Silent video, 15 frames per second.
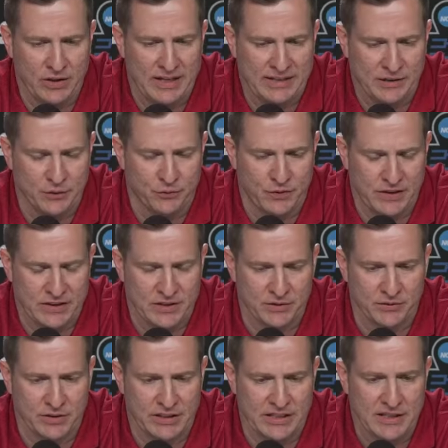like,
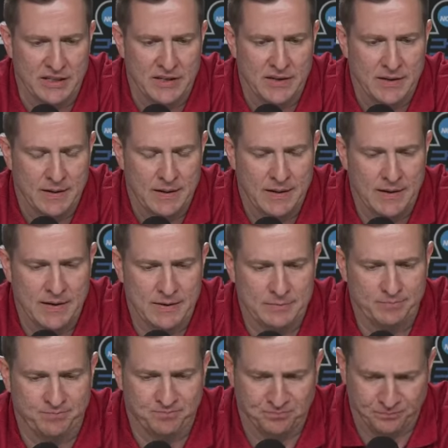defensively. They
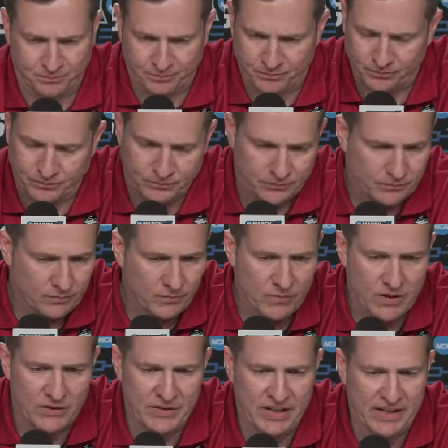
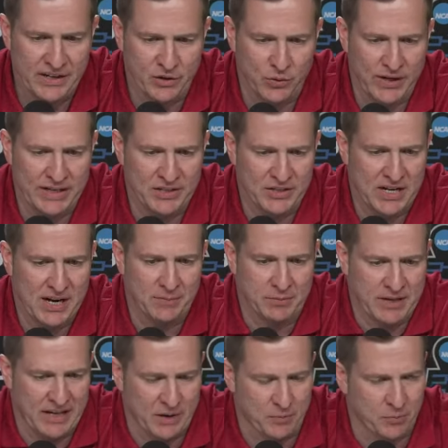did a great job
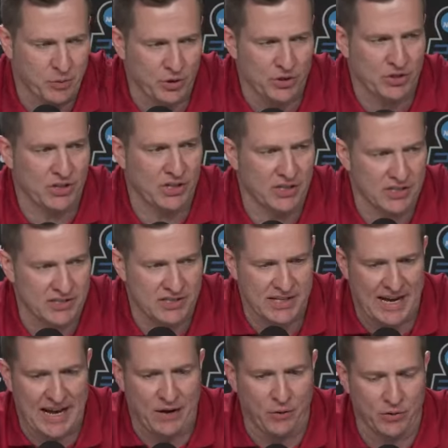kind of pushing us
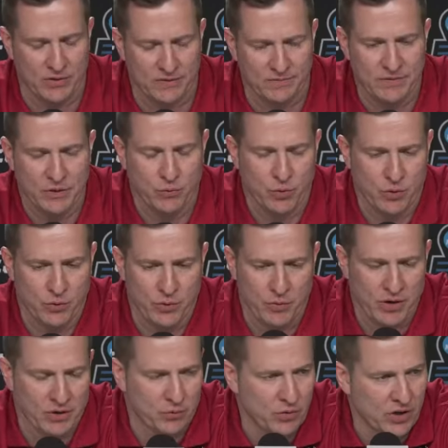out where we
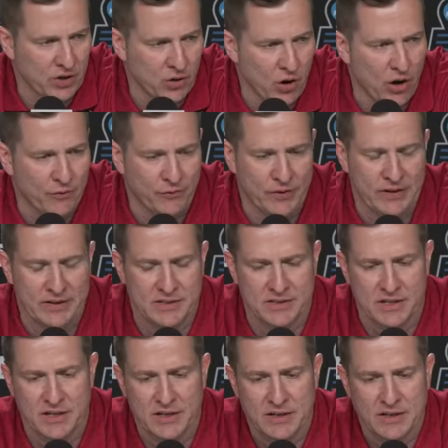want to run our
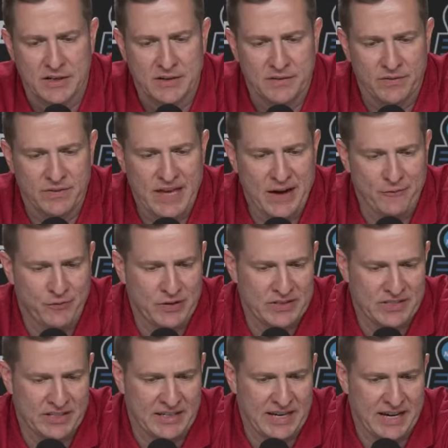offense. That
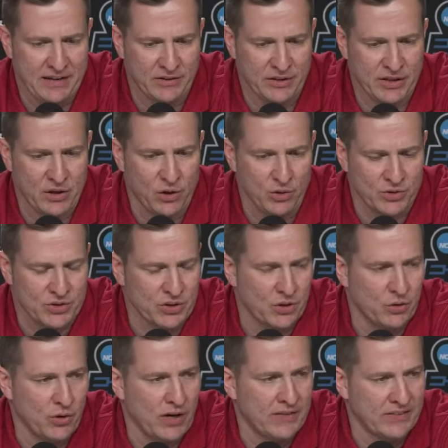physicality
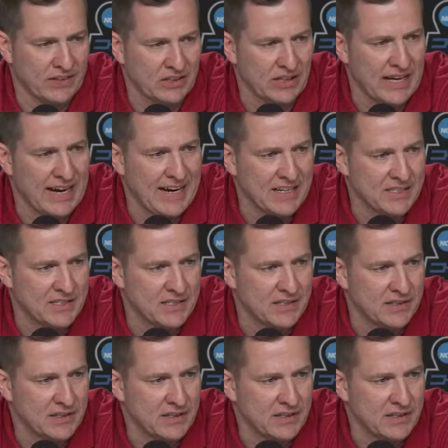also on the glass